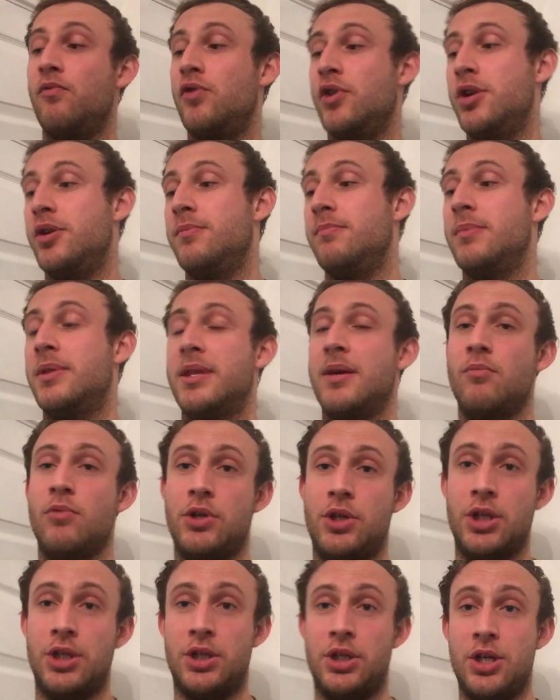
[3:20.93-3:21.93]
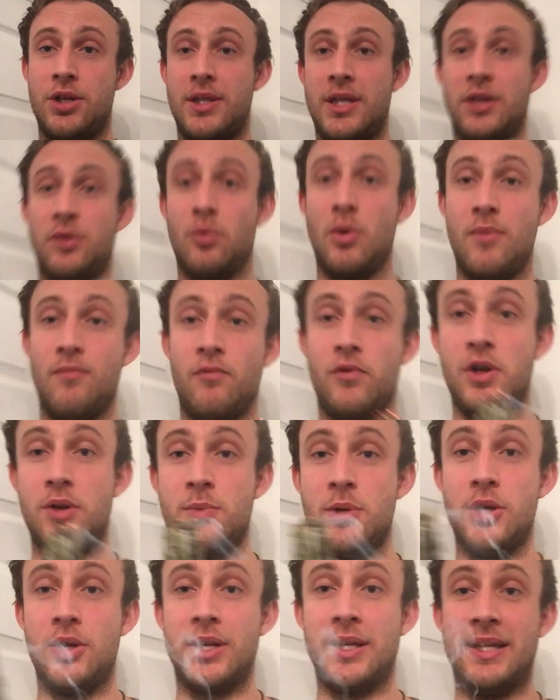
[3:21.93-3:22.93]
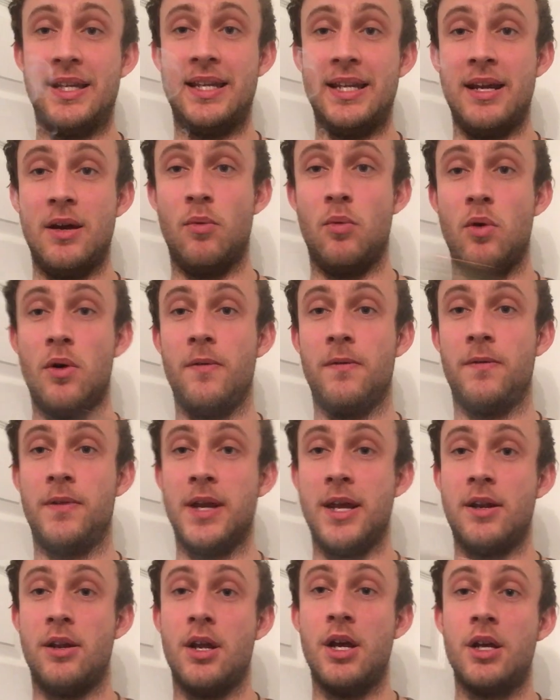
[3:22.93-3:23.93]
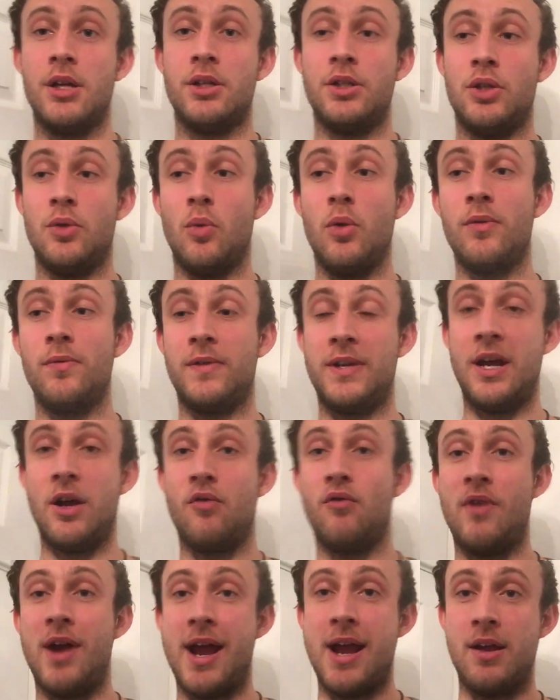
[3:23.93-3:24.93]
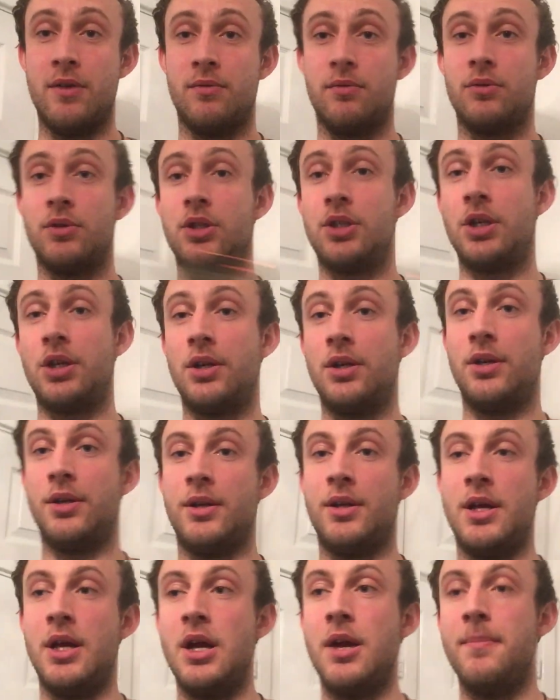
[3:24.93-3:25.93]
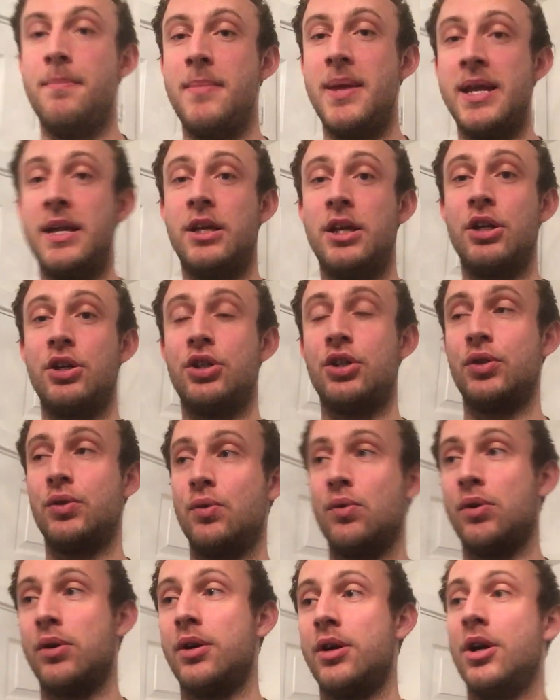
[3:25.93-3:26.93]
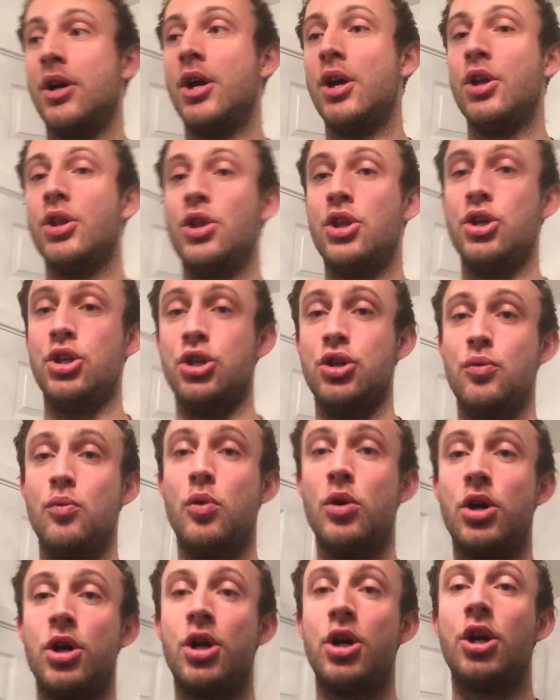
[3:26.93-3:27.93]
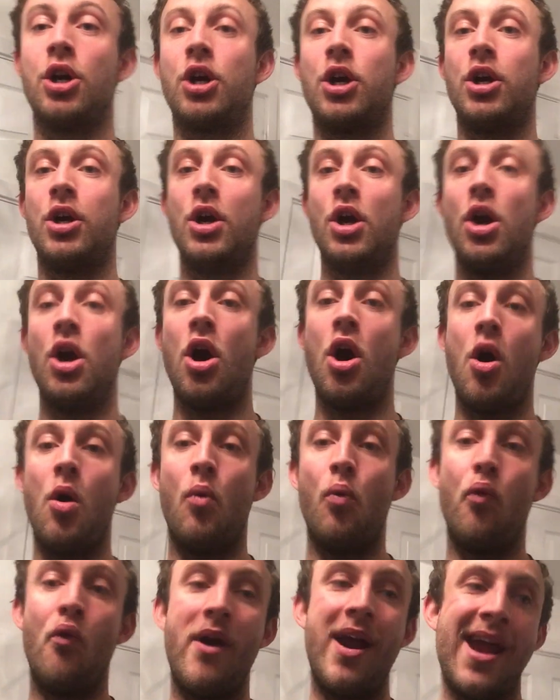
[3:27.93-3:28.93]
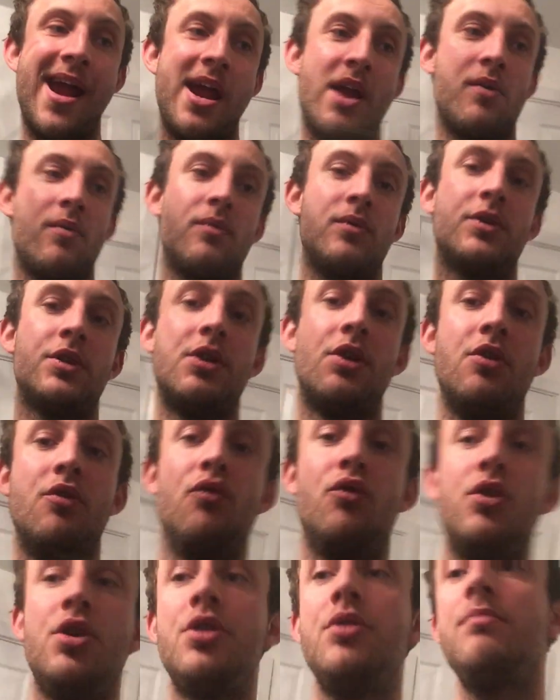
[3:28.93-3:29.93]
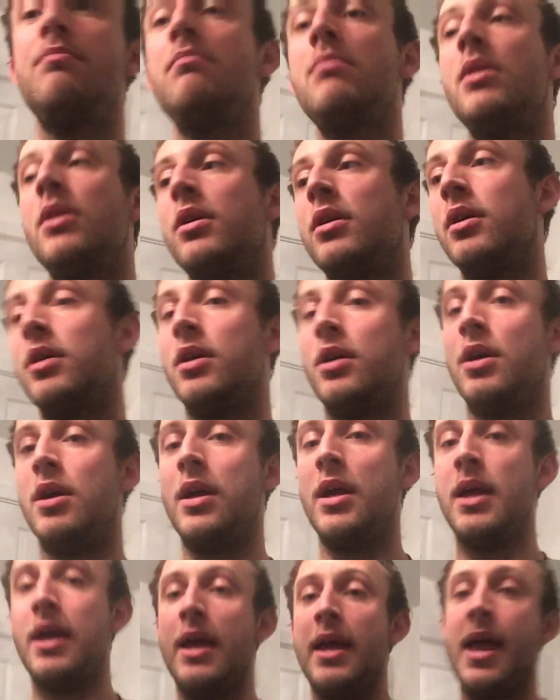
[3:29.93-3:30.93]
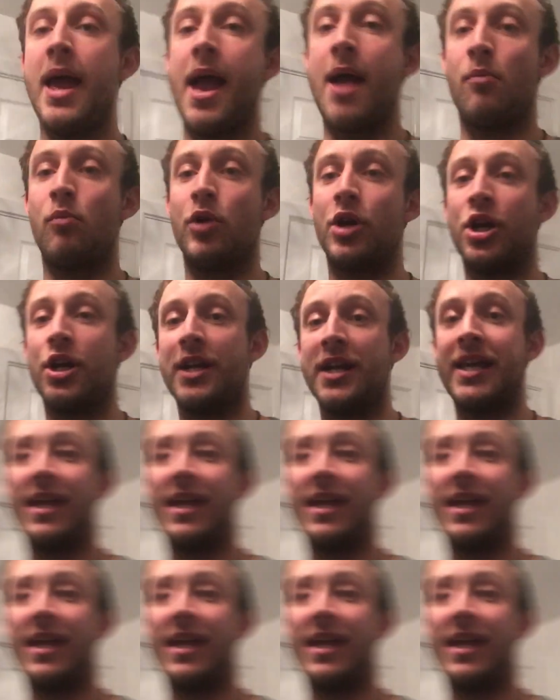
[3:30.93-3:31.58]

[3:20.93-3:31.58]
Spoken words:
room, then we'll just do this one room. You can see it wafting. So waft it around, making sure that you work around the room, and we're going to